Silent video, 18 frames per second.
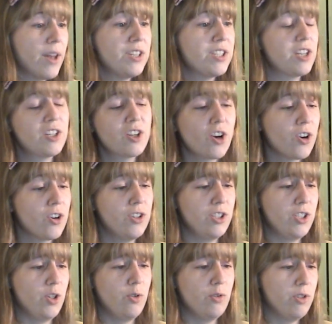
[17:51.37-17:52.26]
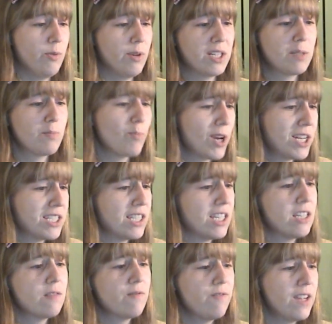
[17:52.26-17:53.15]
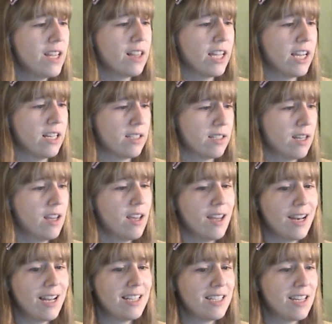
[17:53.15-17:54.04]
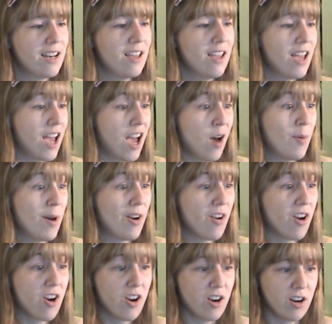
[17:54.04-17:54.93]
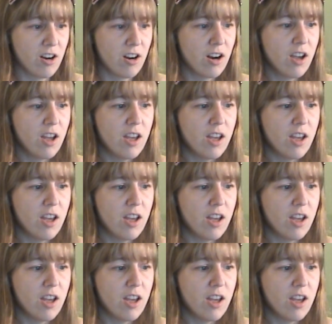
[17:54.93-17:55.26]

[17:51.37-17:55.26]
to turn to express these feelings. And I said, how about her?